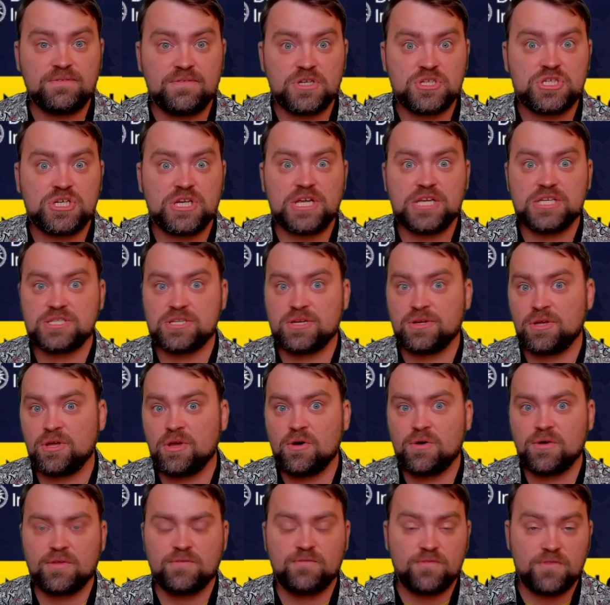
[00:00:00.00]
which is
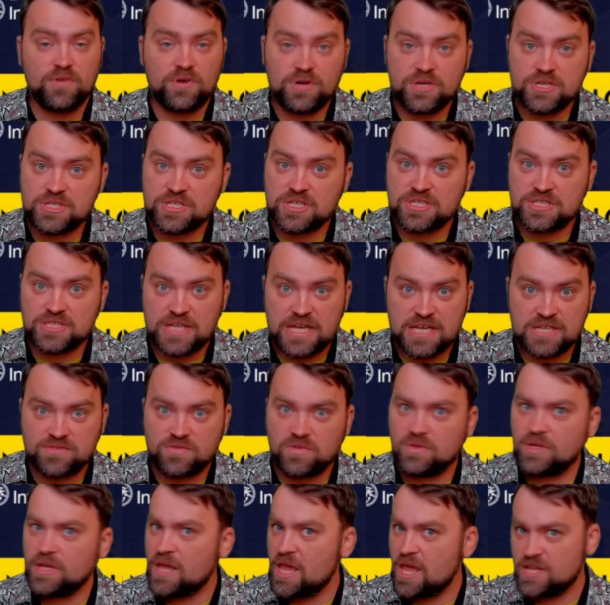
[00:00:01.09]
ongoing very
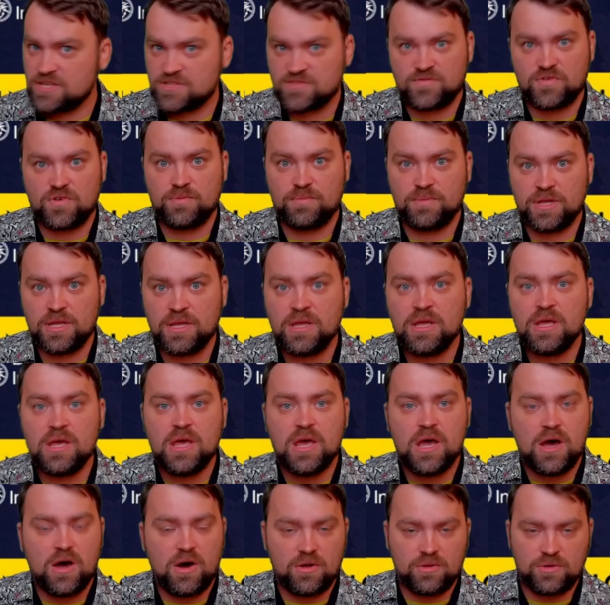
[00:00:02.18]
successfully, as for me,
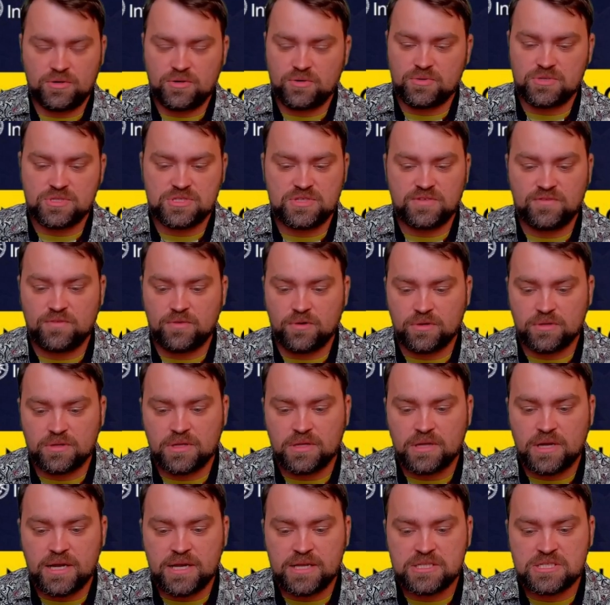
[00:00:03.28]
all across the front
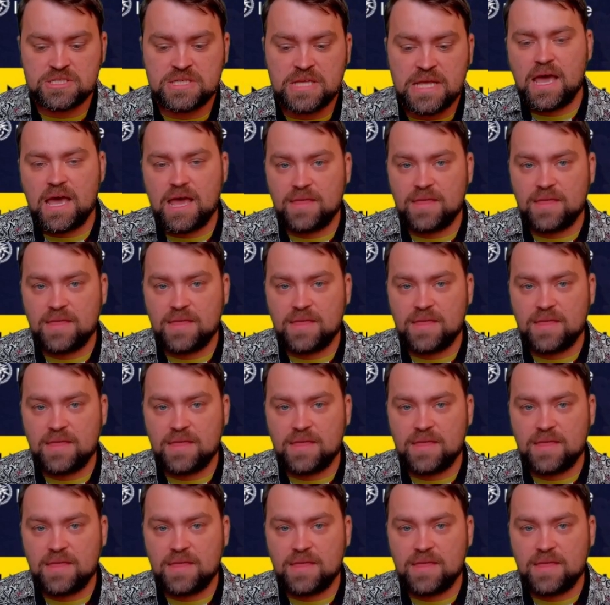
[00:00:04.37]
lines.